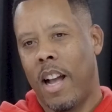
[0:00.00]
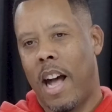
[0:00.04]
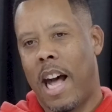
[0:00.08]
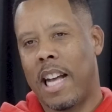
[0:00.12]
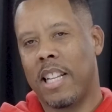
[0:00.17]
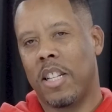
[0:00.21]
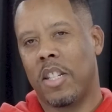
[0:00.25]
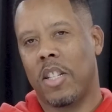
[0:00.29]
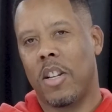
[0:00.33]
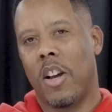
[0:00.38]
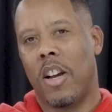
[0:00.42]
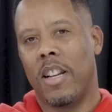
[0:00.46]
I
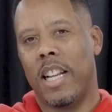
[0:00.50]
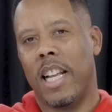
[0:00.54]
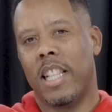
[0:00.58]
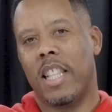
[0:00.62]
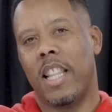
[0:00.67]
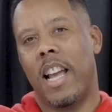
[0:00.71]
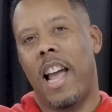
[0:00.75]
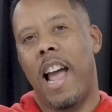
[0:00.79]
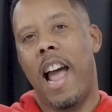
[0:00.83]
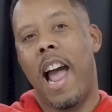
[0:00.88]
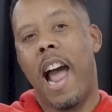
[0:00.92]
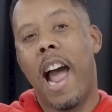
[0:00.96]
saw that
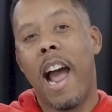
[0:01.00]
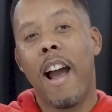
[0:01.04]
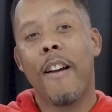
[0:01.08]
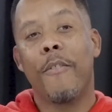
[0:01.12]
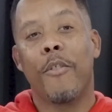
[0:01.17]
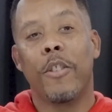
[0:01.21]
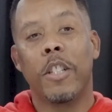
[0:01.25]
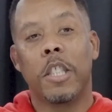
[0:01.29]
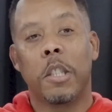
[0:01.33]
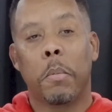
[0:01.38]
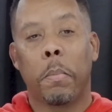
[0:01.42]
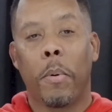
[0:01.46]
the
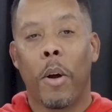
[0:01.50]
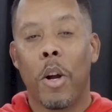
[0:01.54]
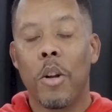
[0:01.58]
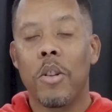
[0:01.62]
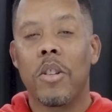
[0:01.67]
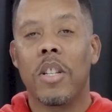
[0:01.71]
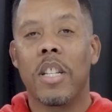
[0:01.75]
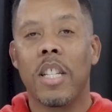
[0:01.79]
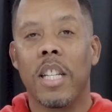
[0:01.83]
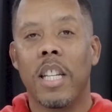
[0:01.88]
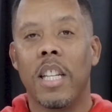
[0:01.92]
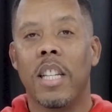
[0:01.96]
average
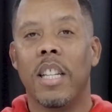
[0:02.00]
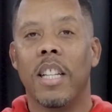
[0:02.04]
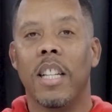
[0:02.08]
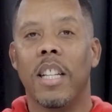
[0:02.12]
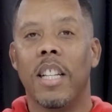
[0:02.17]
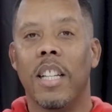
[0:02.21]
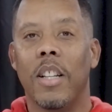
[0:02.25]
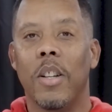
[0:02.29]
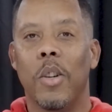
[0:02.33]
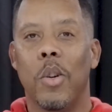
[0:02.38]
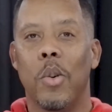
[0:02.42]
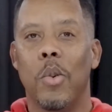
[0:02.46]
person
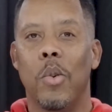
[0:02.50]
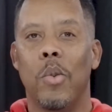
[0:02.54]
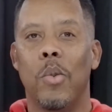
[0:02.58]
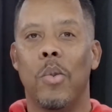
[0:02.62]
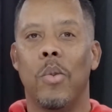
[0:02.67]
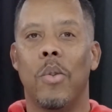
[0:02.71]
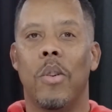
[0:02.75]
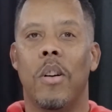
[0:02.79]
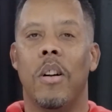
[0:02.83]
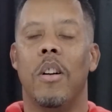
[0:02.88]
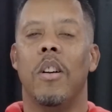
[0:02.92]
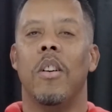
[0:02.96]

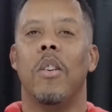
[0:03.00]
who